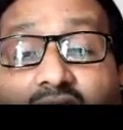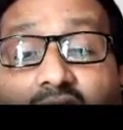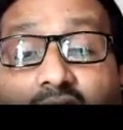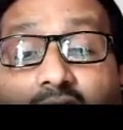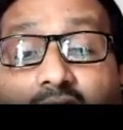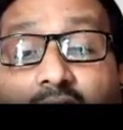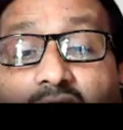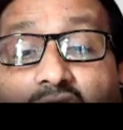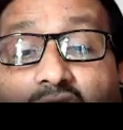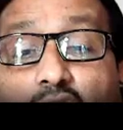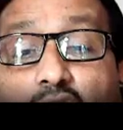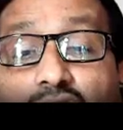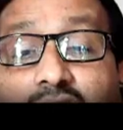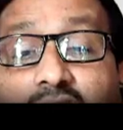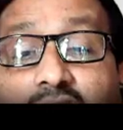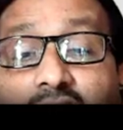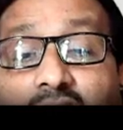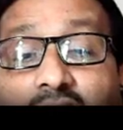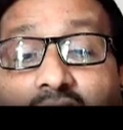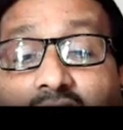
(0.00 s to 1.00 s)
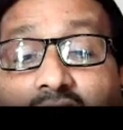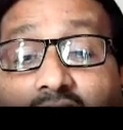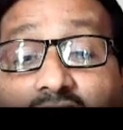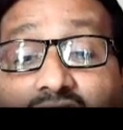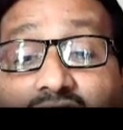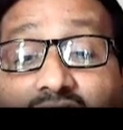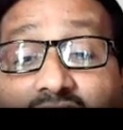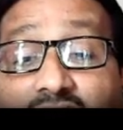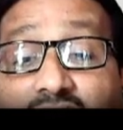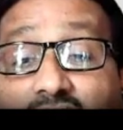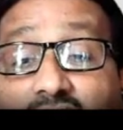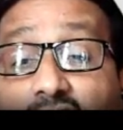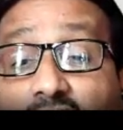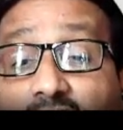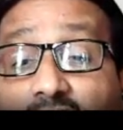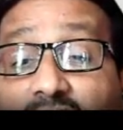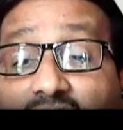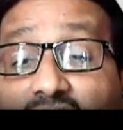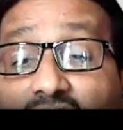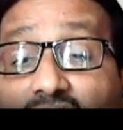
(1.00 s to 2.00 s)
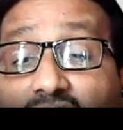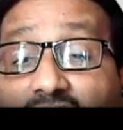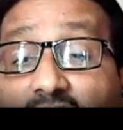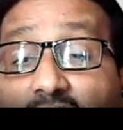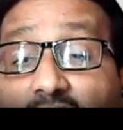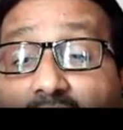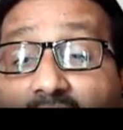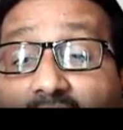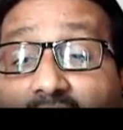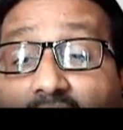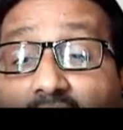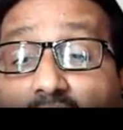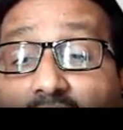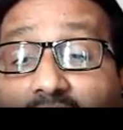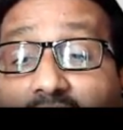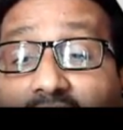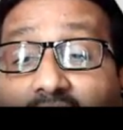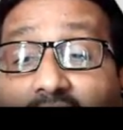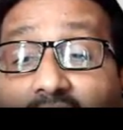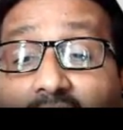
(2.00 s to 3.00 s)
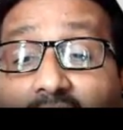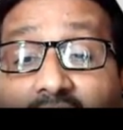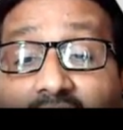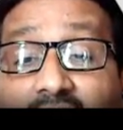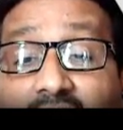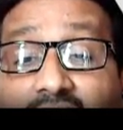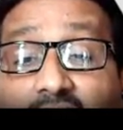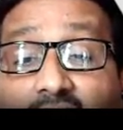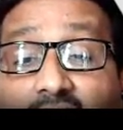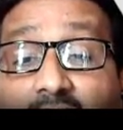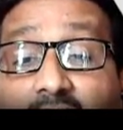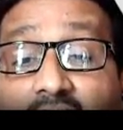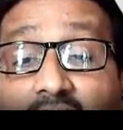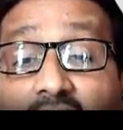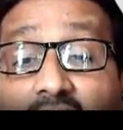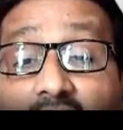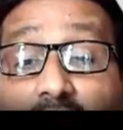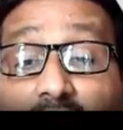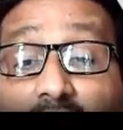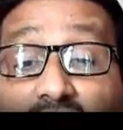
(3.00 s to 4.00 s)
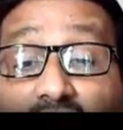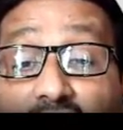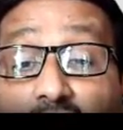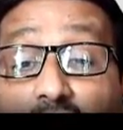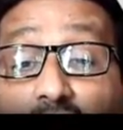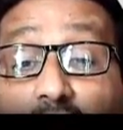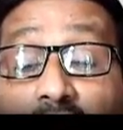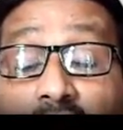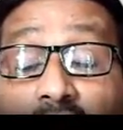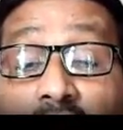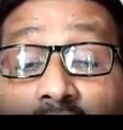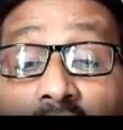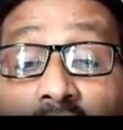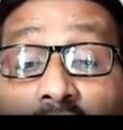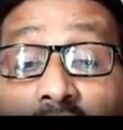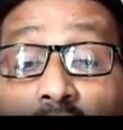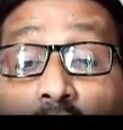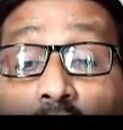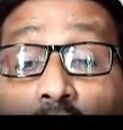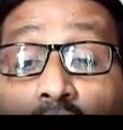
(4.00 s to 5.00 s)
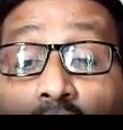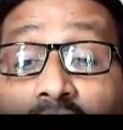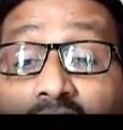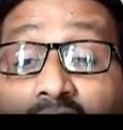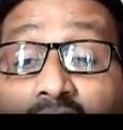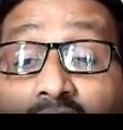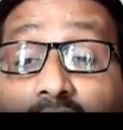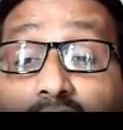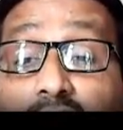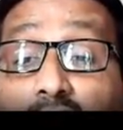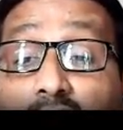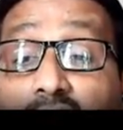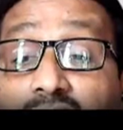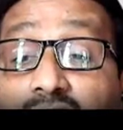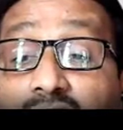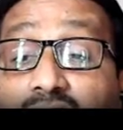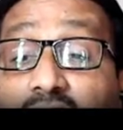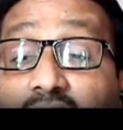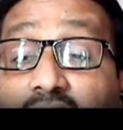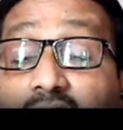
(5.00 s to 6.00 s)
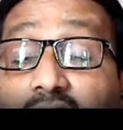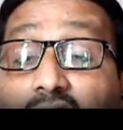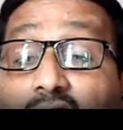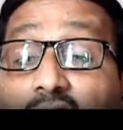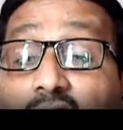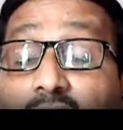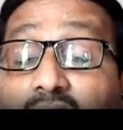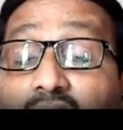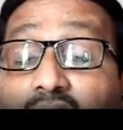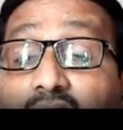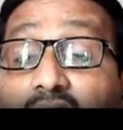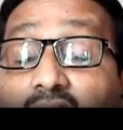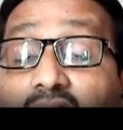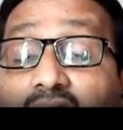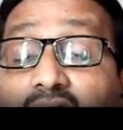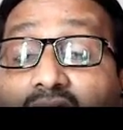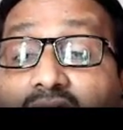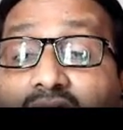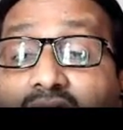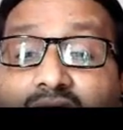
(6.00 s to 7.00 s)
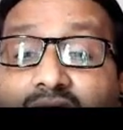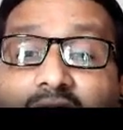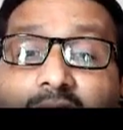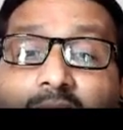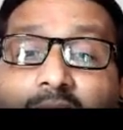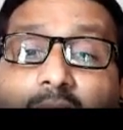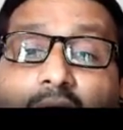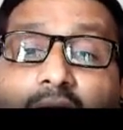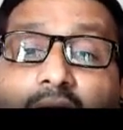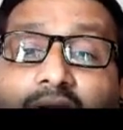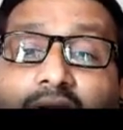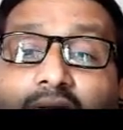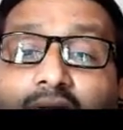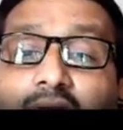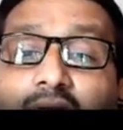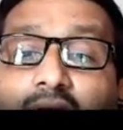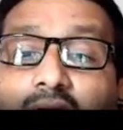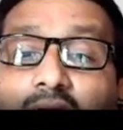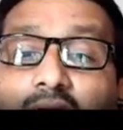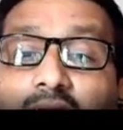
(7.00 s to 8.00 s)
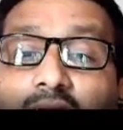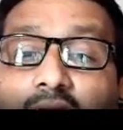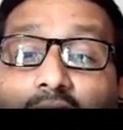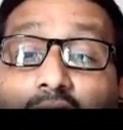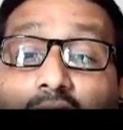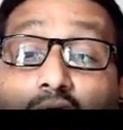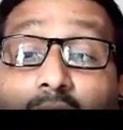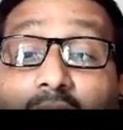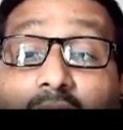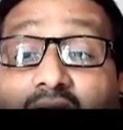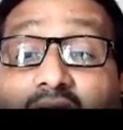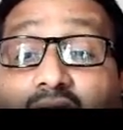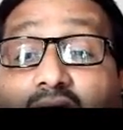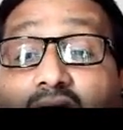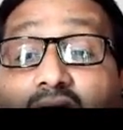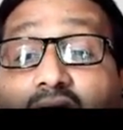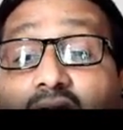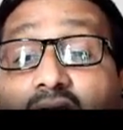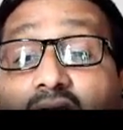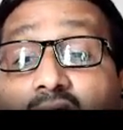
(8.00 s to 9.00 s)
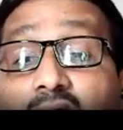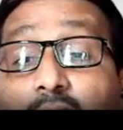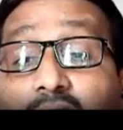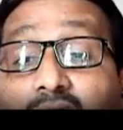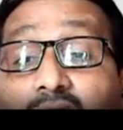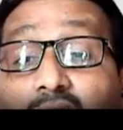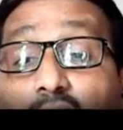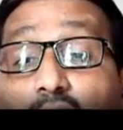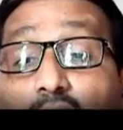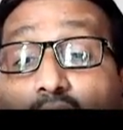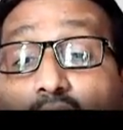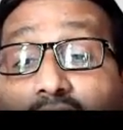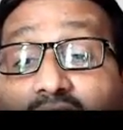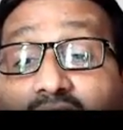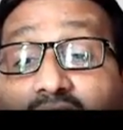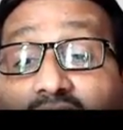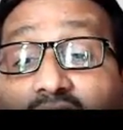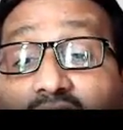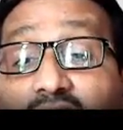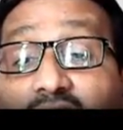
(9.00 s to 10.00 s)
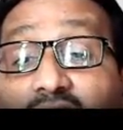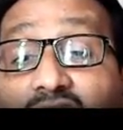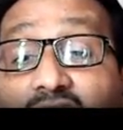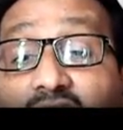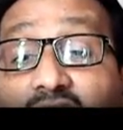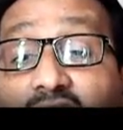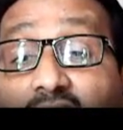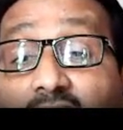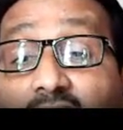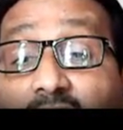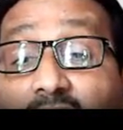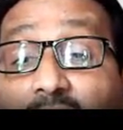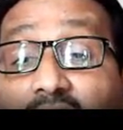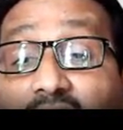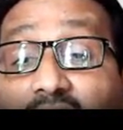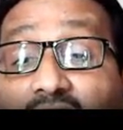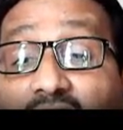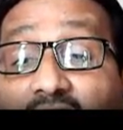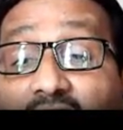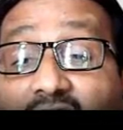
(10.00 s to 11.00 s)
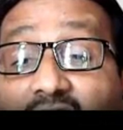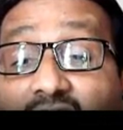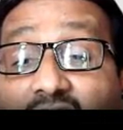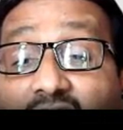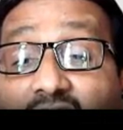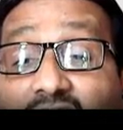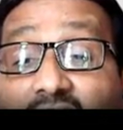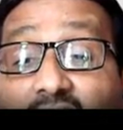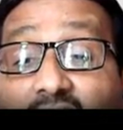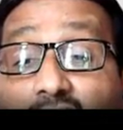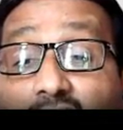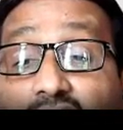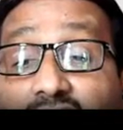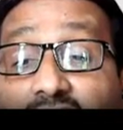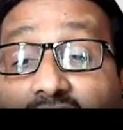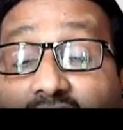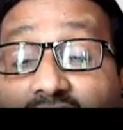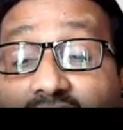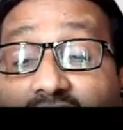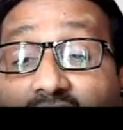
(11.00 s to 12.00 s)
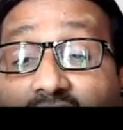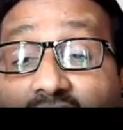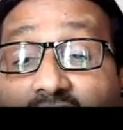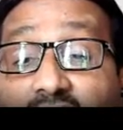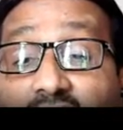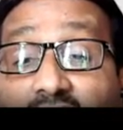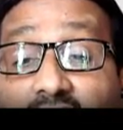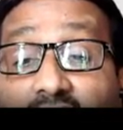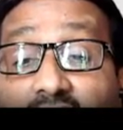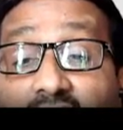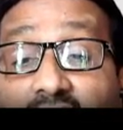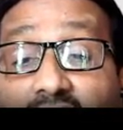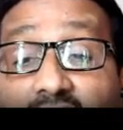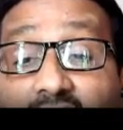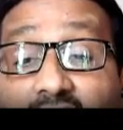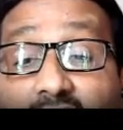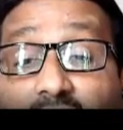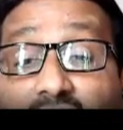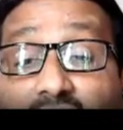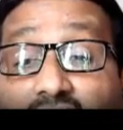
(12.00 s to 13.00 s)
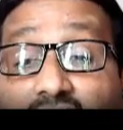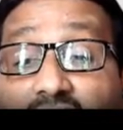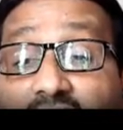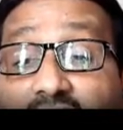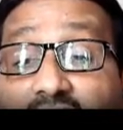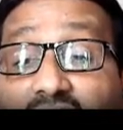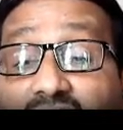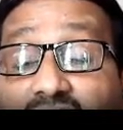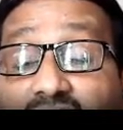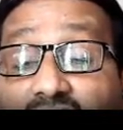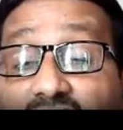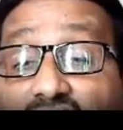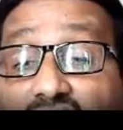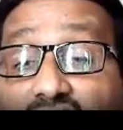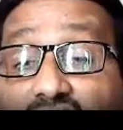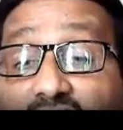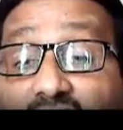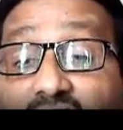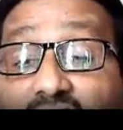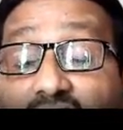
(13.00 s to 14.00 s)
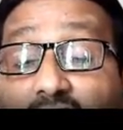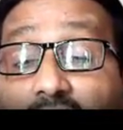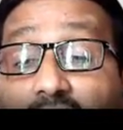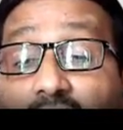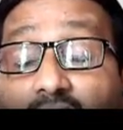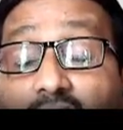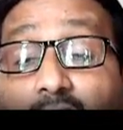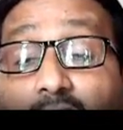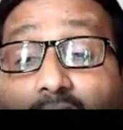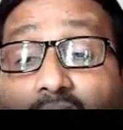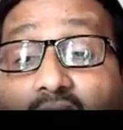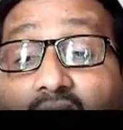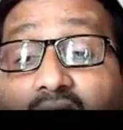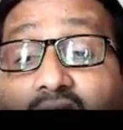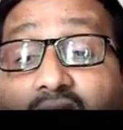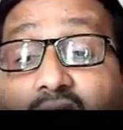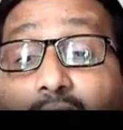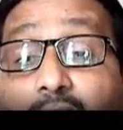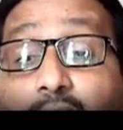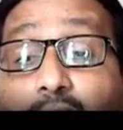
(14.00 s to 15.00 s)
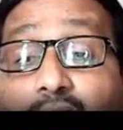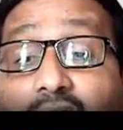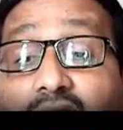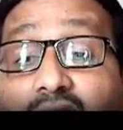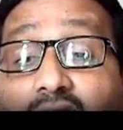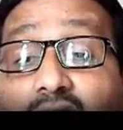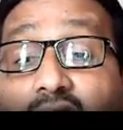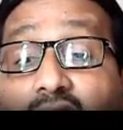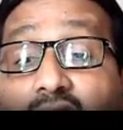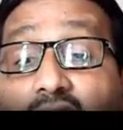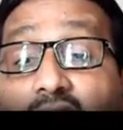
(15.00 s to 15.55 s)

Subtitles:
We will be choosing first combination of megawatt delivery from machine 1 alone is the most economical set point. No matter when the load is ranging between 550 to 600, this machine can sustain in the plant and do it.